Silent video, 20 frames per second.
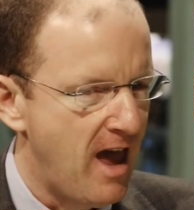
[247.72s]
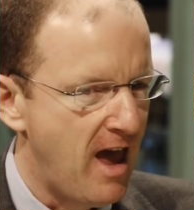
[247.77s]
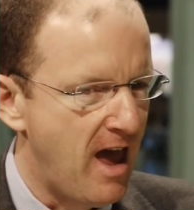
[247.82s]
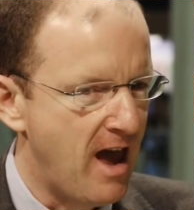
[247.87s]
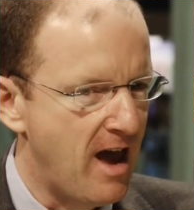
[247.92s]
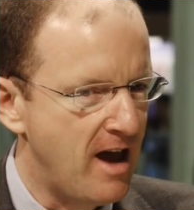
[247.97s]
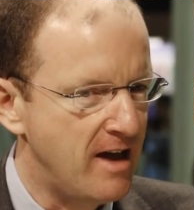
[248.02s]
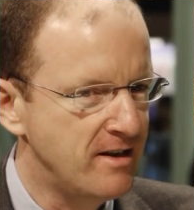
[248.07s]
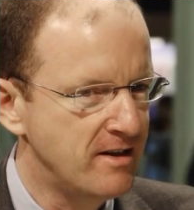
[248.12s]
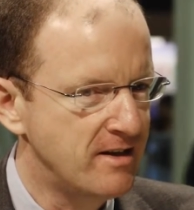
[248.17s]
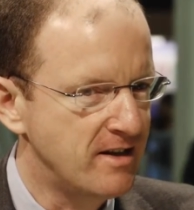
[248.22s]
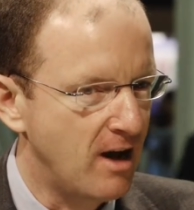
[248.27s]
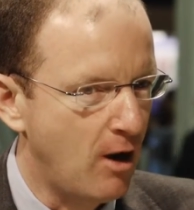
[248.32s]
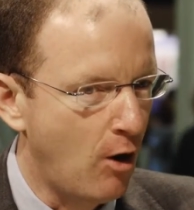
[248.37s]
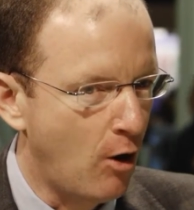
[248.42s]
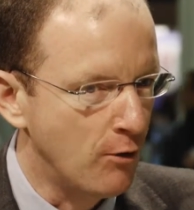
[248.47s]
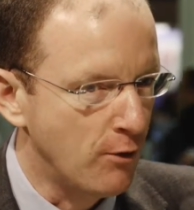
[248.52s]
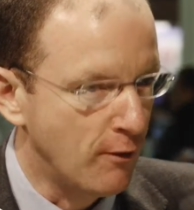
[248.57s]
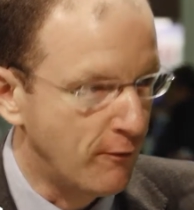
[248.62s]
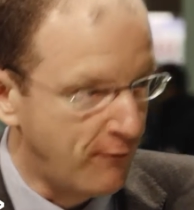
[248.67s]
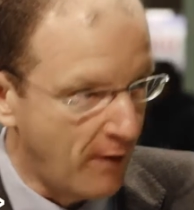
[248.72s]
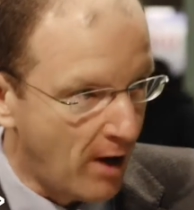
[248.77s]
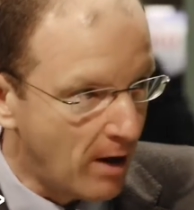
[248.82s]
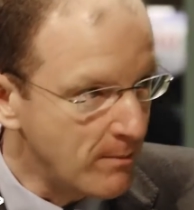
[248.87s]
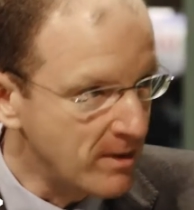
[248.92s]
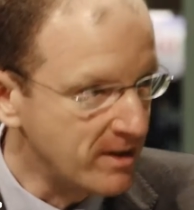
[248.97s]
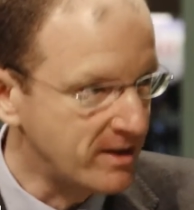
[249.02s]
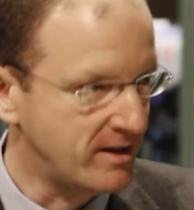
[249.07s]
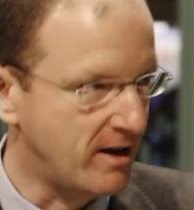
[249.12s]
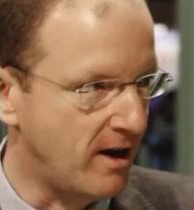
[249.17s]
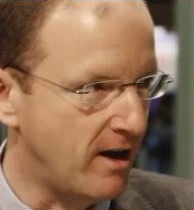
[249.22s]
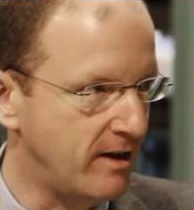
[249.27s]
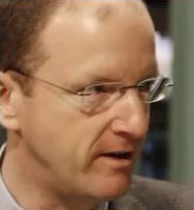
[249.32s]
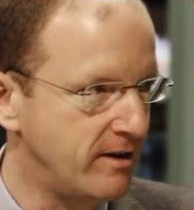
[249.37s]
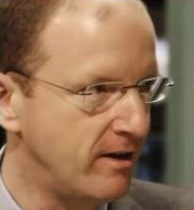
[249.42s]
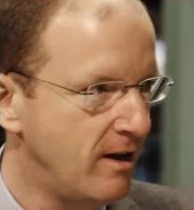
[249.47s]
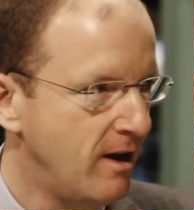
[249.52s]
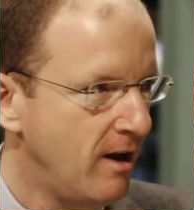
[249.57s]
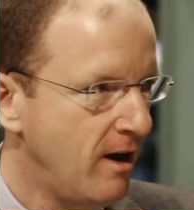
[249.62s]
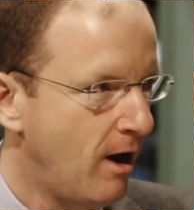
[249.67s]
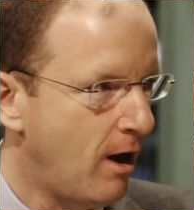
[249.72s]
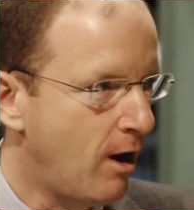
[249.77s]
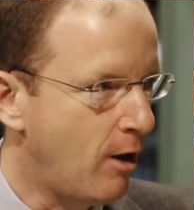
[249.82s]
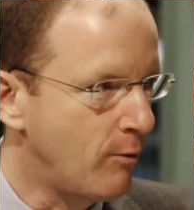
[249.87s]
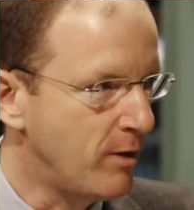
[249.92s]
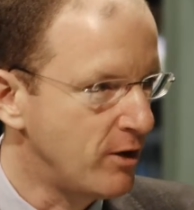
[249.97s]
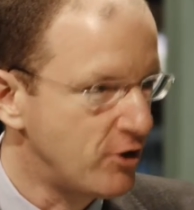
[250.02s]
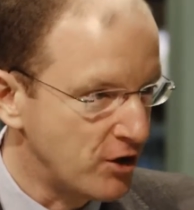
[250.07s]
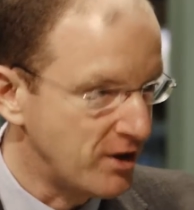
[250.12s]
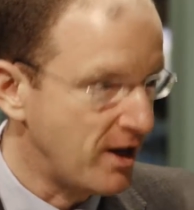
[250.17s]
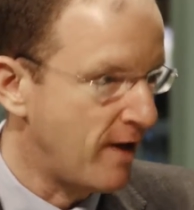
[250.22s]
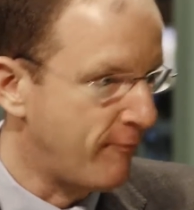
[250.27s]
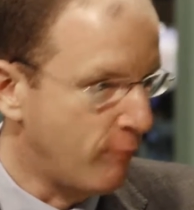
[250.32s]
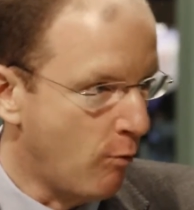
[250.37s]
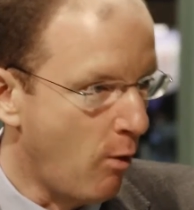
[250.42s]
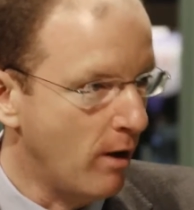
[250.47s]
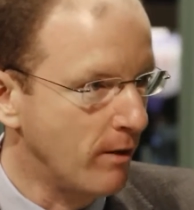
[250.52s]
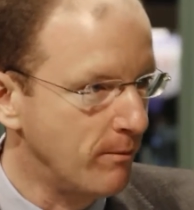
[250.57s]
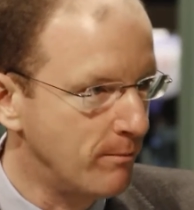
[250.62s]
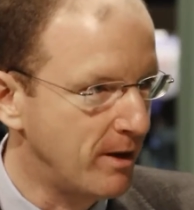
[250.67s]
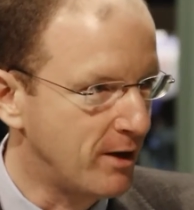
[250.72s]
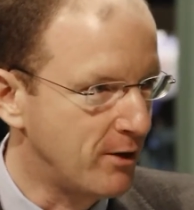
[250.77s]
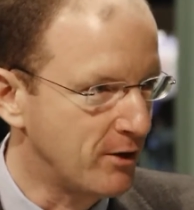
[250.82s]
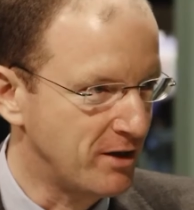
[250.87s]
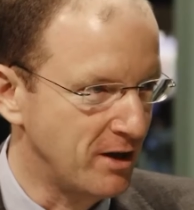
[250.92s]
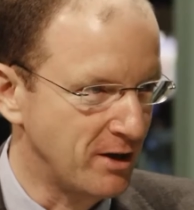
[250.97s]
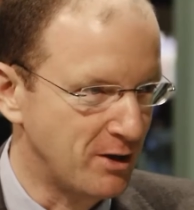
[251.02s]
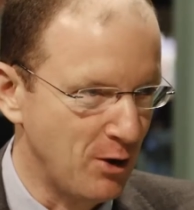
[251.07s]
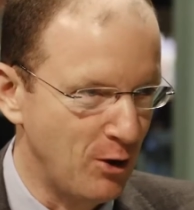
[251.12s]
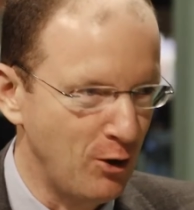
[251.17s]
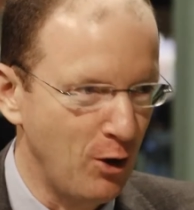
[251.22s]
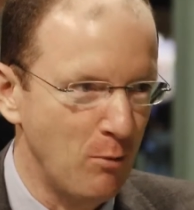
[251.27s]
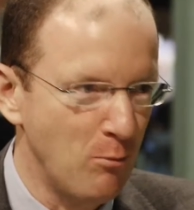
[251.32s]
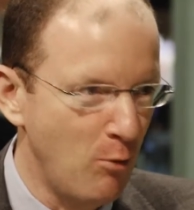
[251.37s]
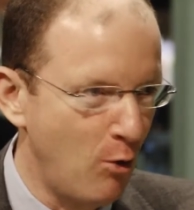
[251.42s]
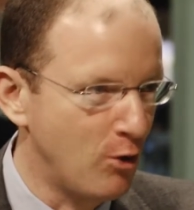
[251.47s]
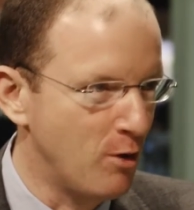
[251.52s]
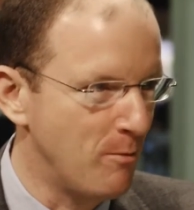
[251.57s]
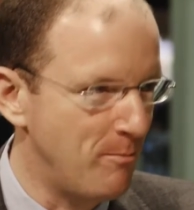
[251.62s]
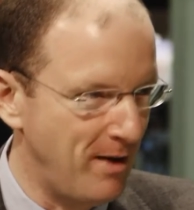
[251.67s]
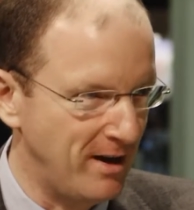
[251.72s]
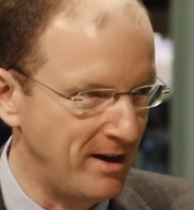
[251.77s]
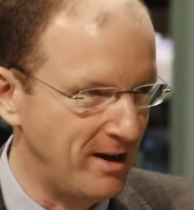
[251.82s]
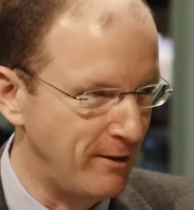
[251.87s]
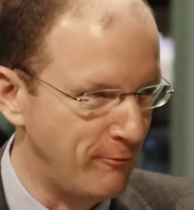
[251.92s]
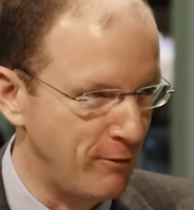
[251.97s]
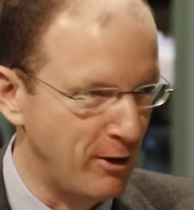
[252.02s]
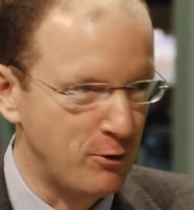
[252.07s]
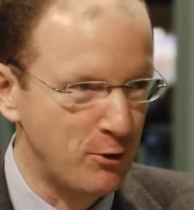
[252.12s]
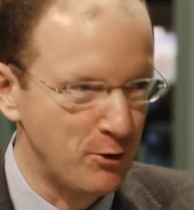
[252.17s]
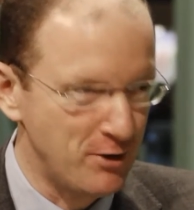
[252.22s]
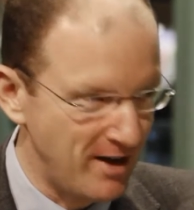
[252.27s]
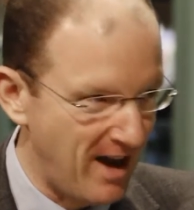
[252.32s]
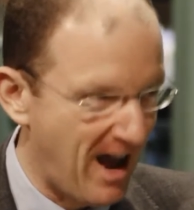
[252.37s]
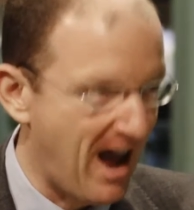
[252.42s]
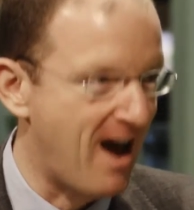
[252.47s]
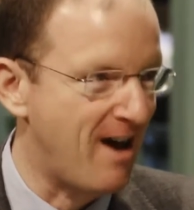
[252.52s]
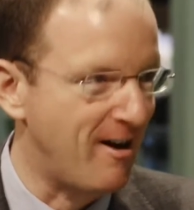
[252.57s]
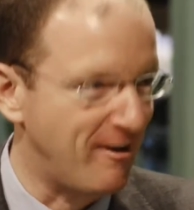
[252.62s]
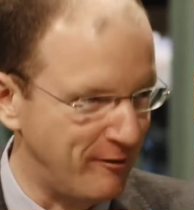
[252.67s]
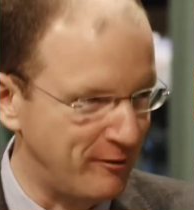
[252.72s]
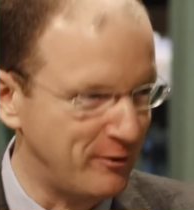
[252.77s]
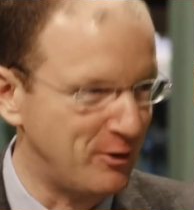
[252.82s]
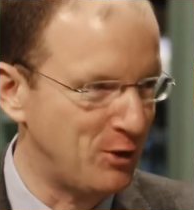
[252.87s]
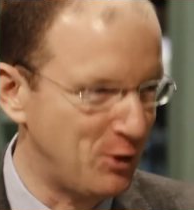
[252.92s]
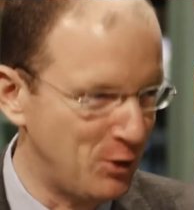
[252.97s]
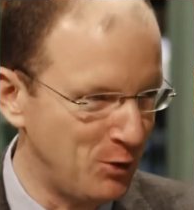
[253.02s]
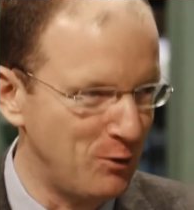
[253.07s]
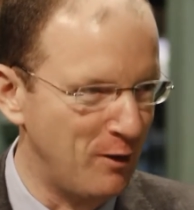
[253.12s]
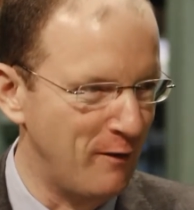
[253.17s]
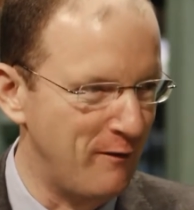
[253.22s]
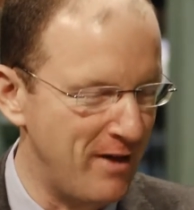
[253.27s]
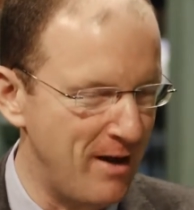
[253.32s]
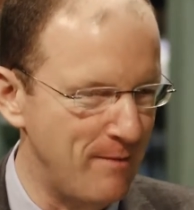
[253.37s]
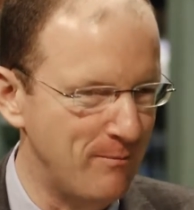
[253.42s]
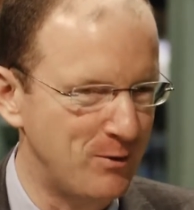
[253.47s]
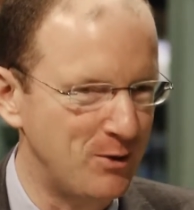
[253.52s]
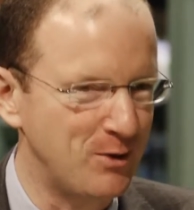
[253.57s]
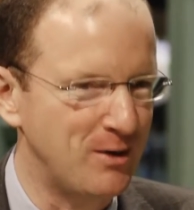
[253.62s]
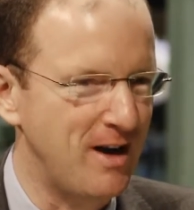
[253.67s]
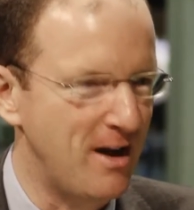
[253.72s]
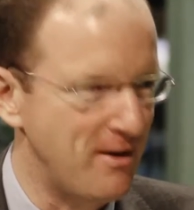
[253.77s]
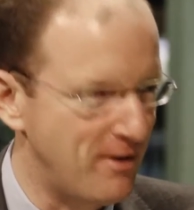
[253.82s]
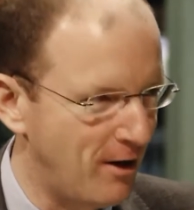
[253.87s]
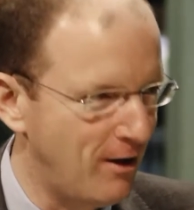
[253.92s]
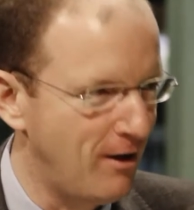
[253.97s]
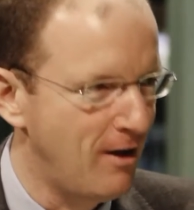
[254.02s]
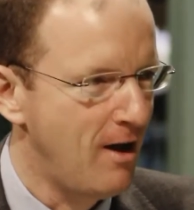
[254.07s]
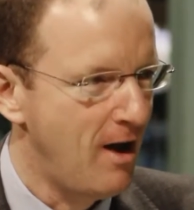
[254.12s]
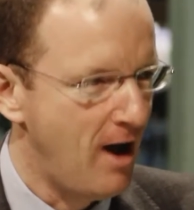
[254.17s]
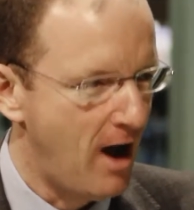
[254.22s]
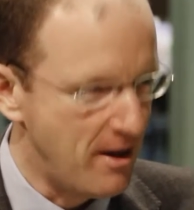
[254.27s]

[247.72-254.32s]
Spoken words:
And on the pharma side, we just have one because it's a lot more competitive. We couldn't have two of them together.